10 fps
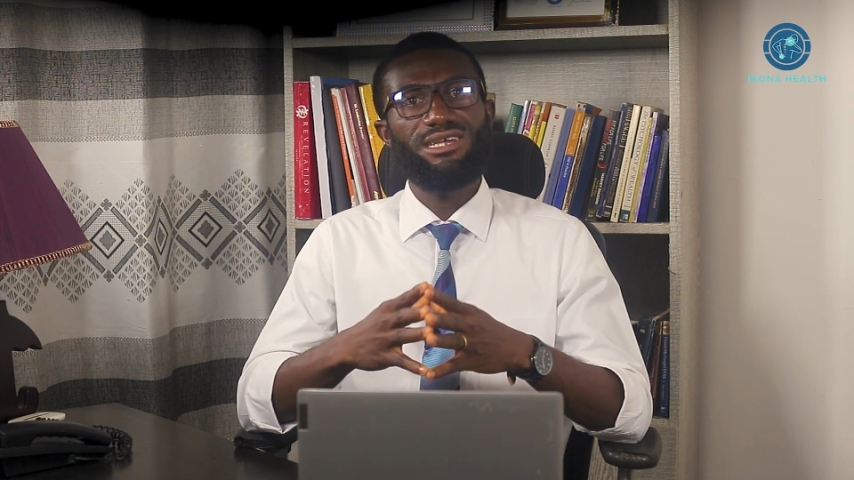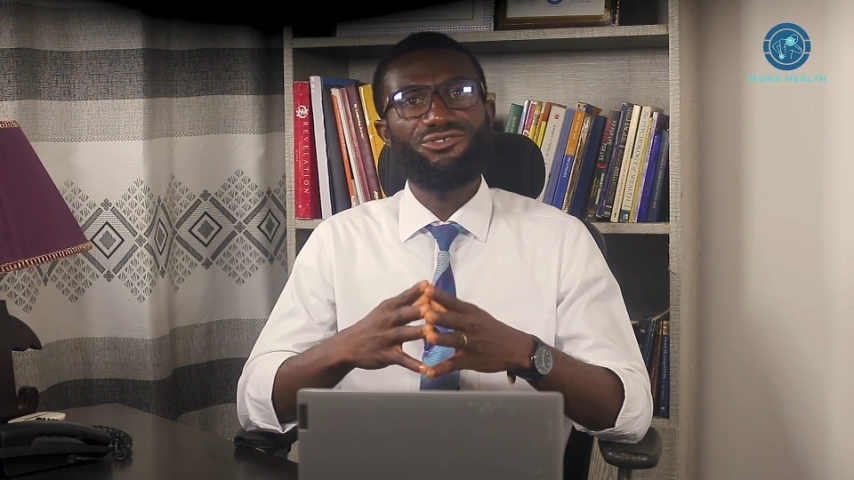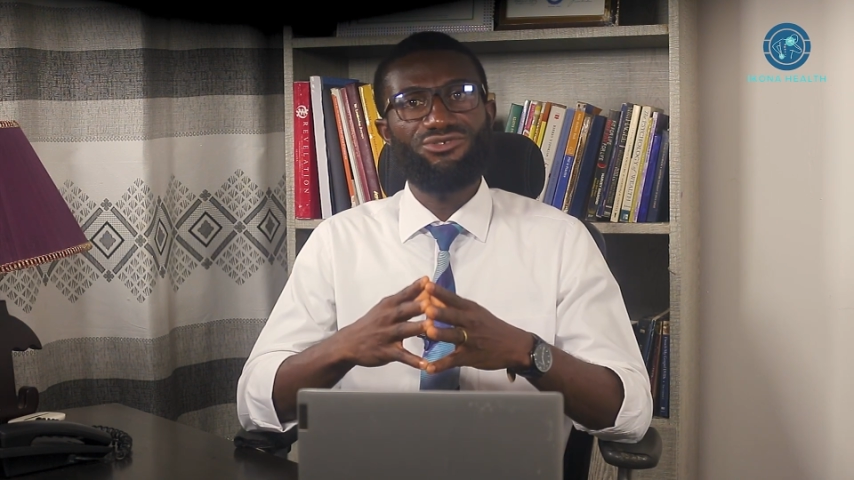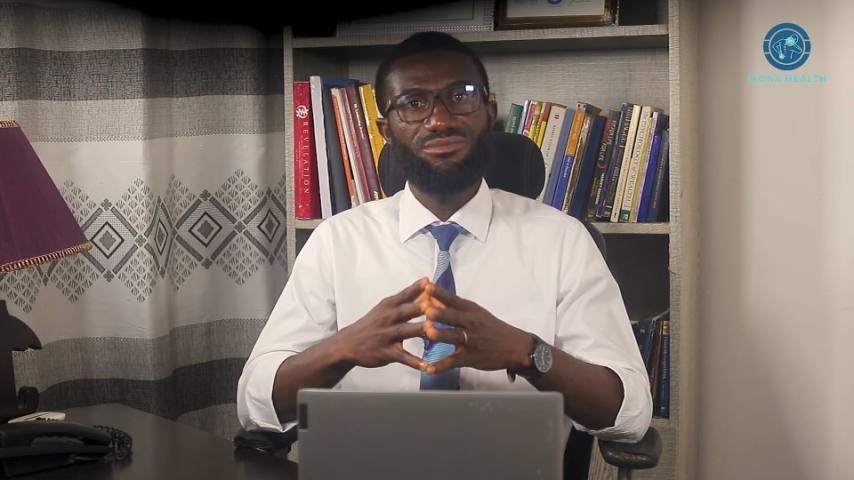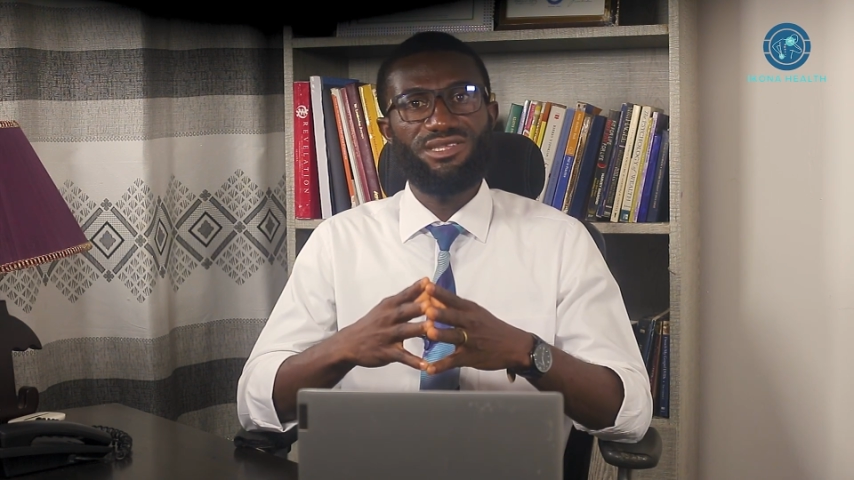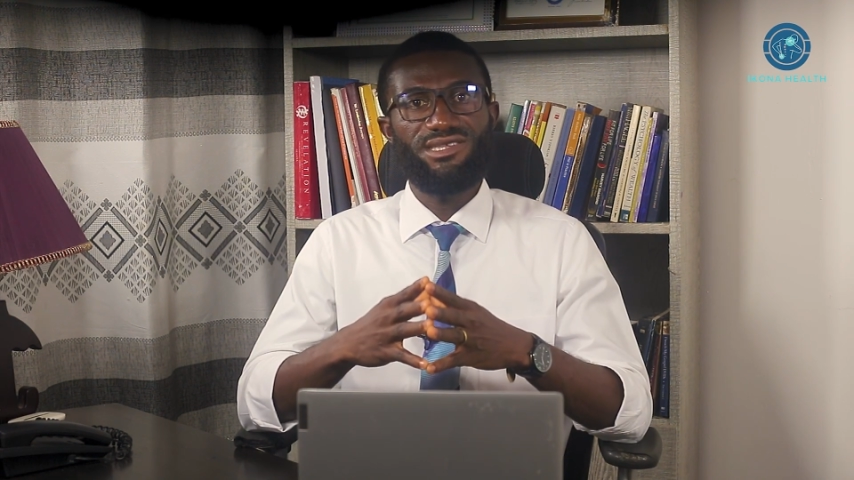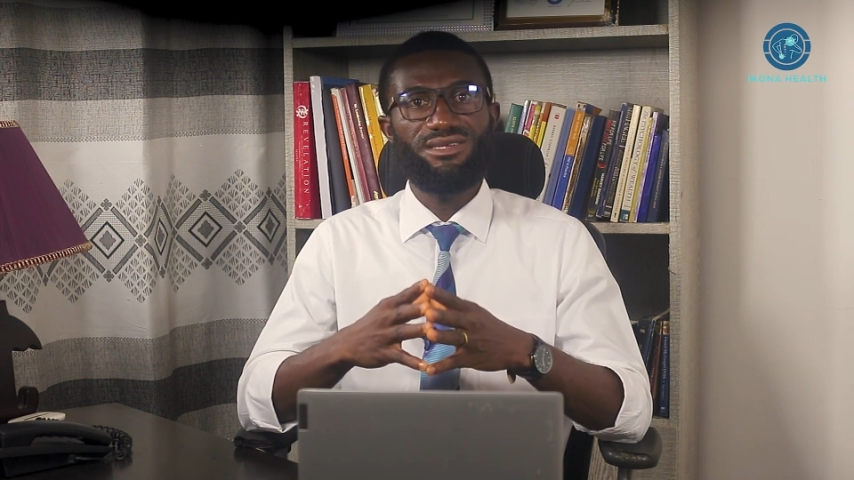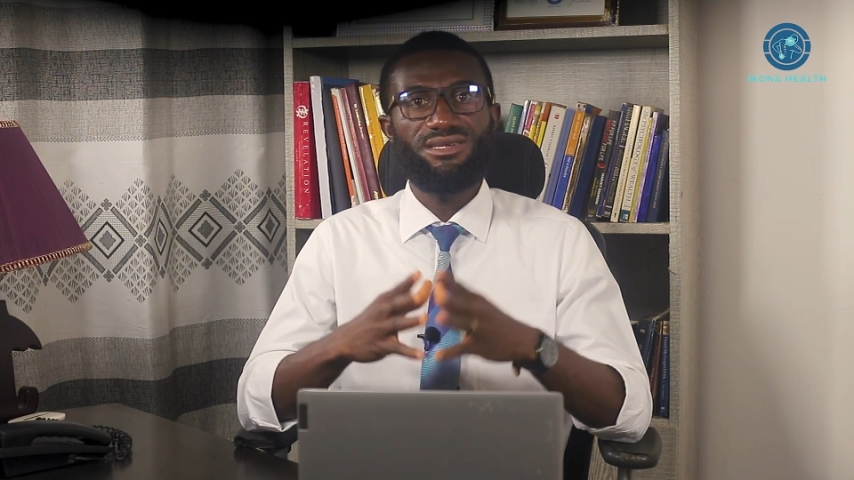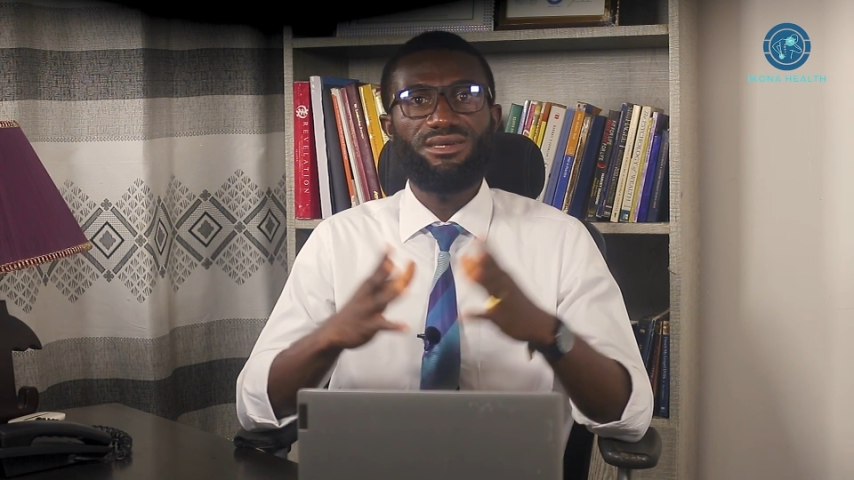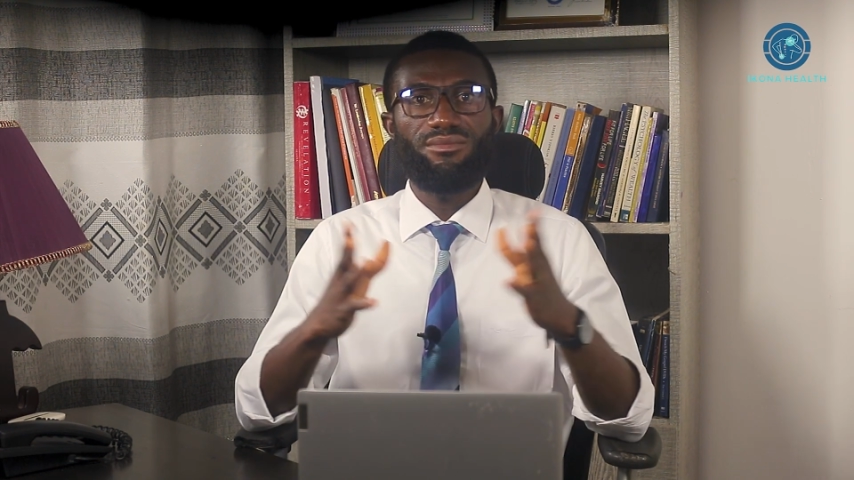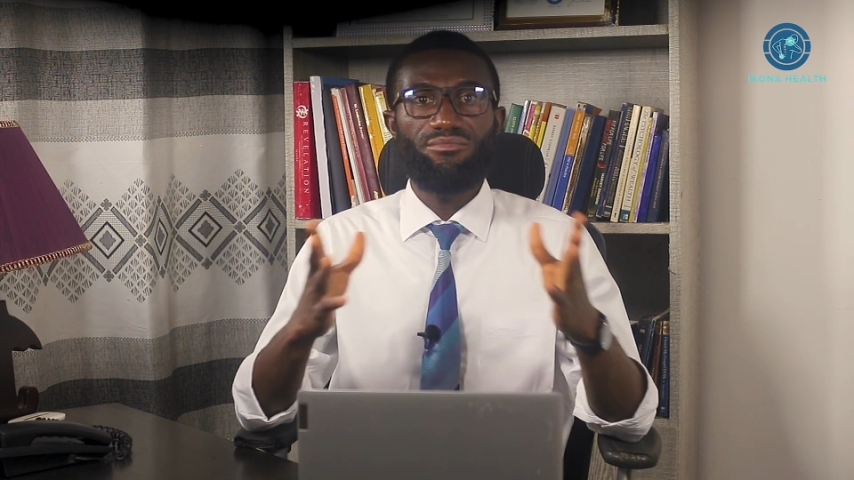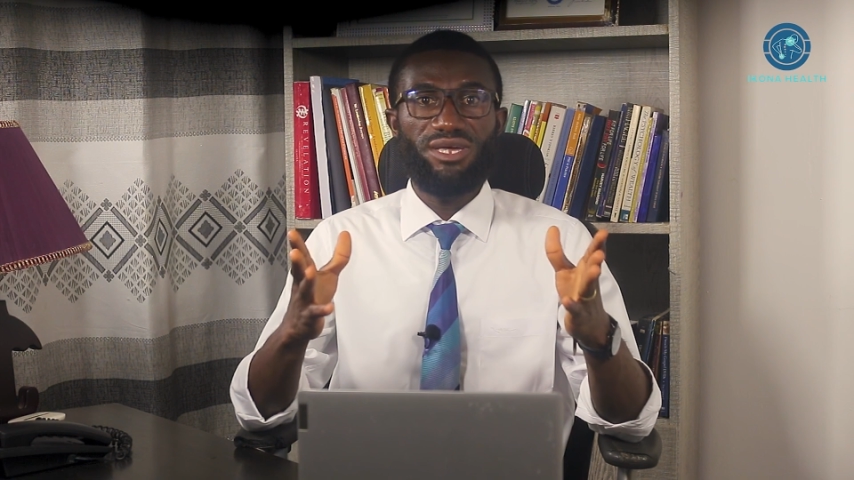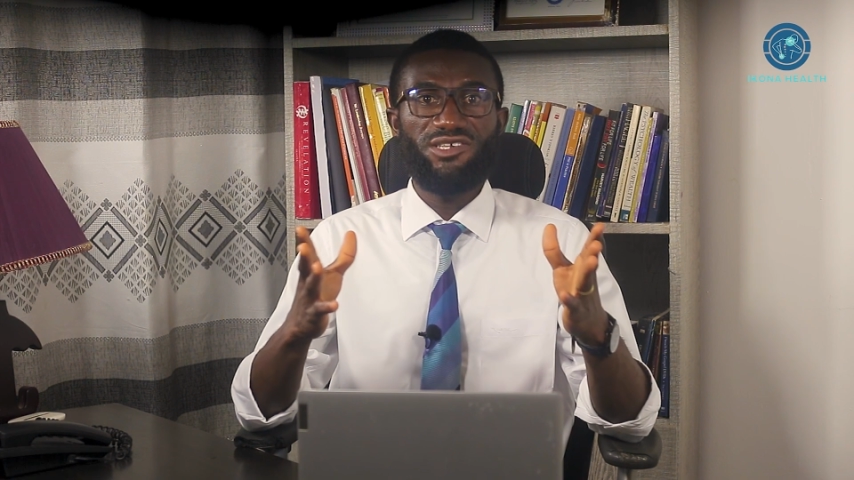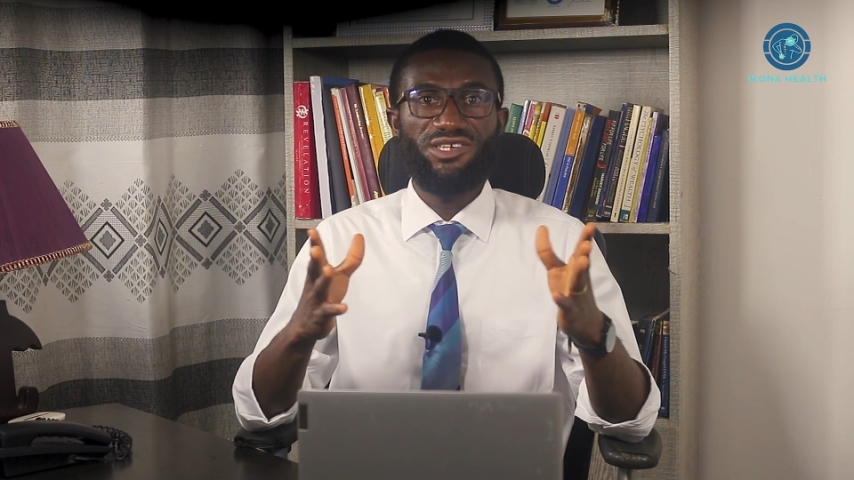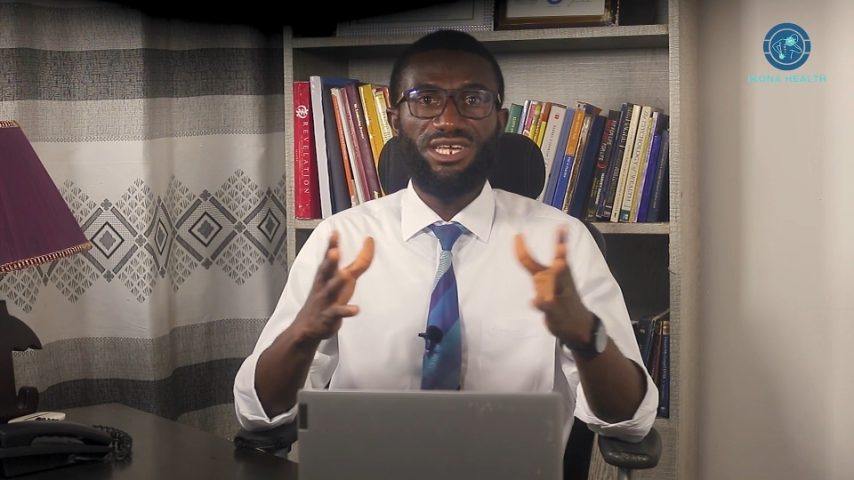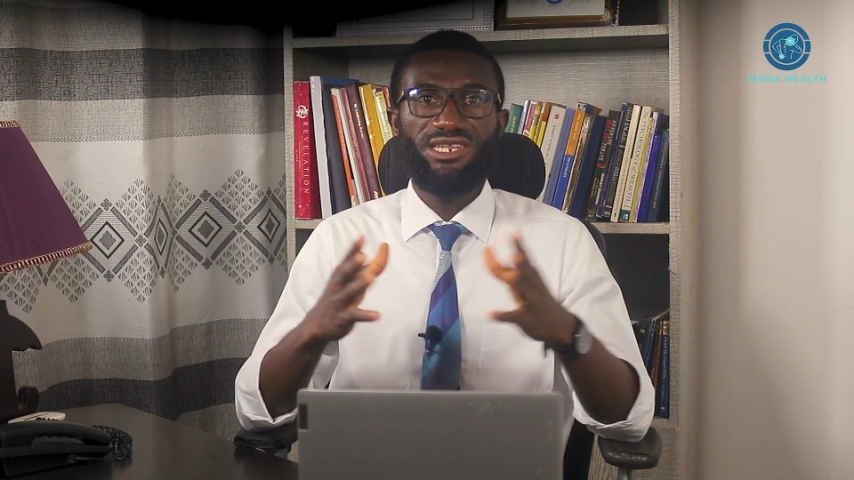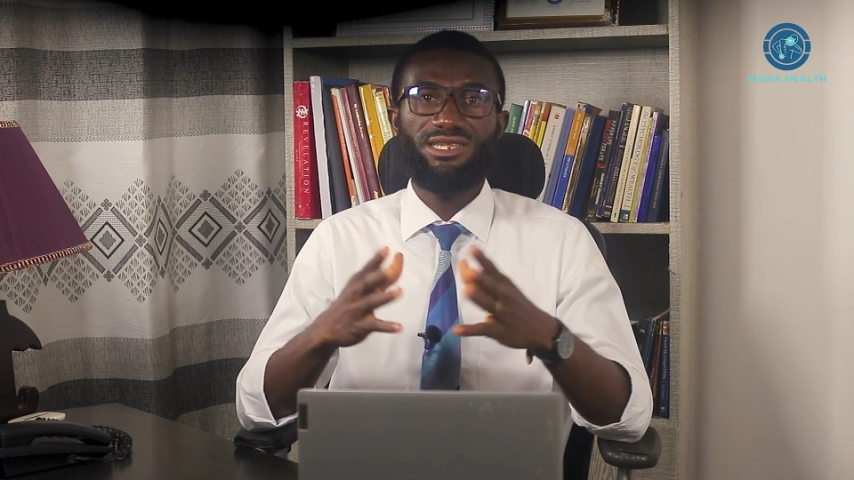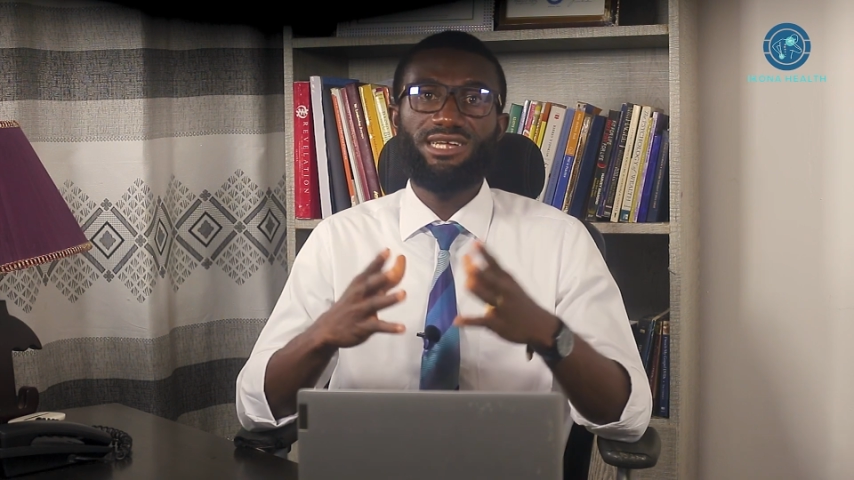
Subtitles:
extremity patient,